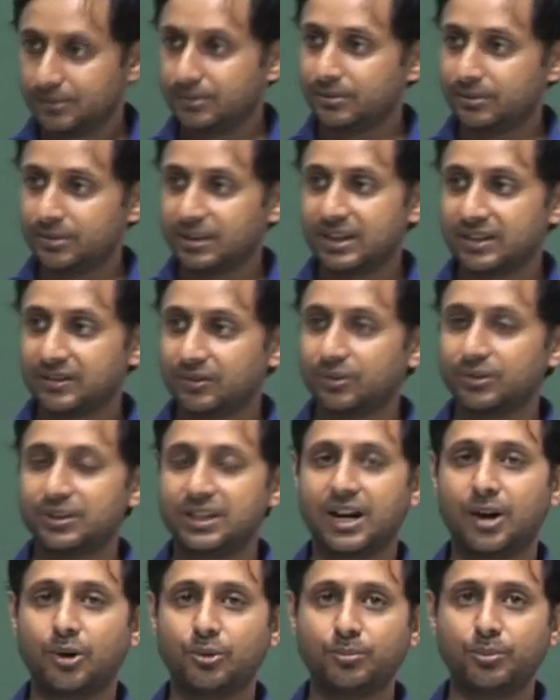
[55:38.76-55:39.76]
Okay, so,
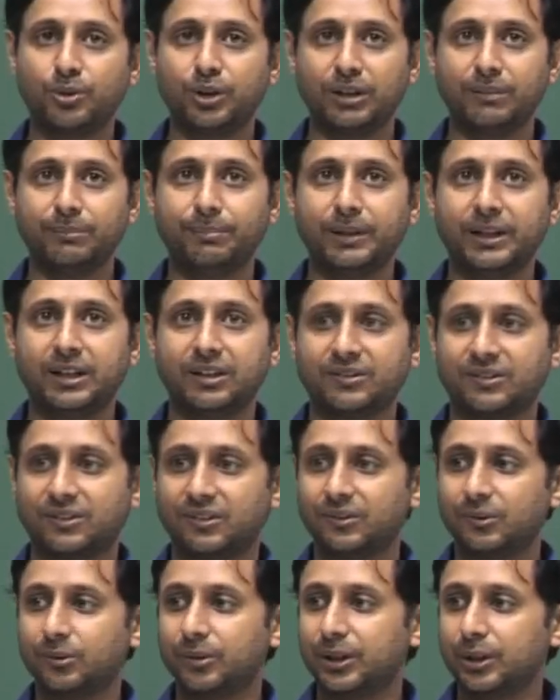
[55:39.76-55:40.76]
the output impedance
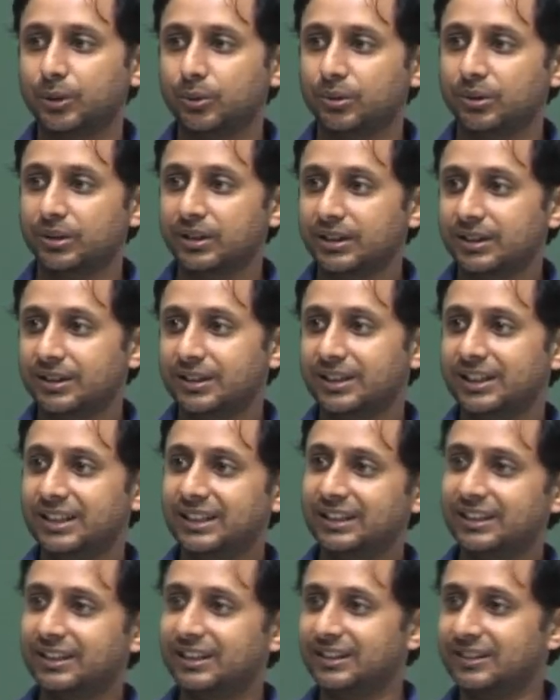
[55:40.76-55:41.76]
is going to
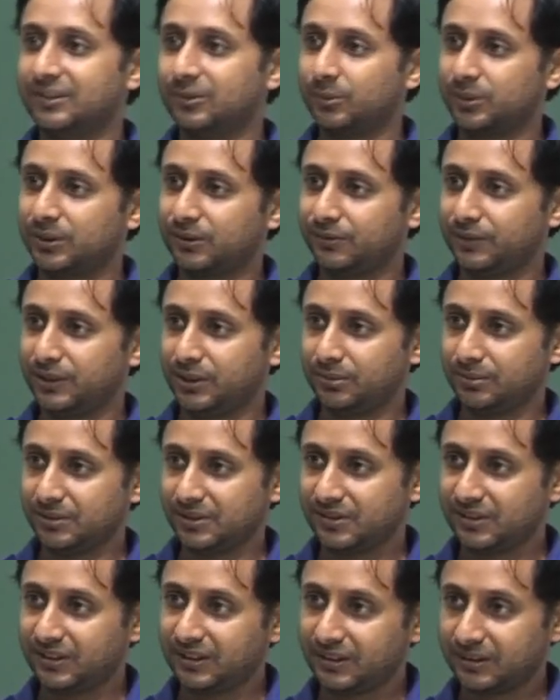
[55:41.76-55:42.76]
increase with
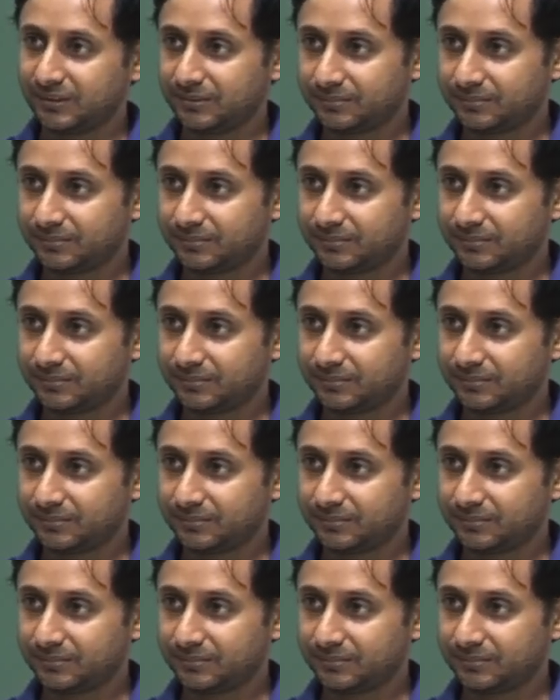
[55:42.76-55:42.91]
frequency.